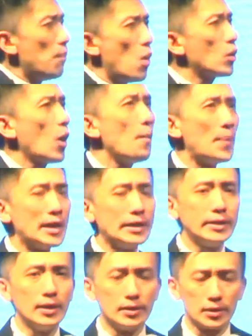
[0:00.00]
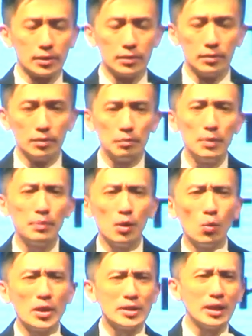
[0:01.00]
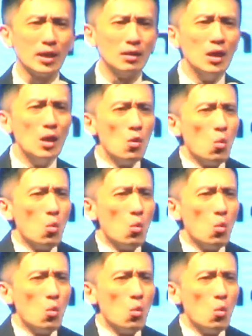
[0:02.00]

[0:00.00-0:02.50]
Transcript: more competitors, people always think,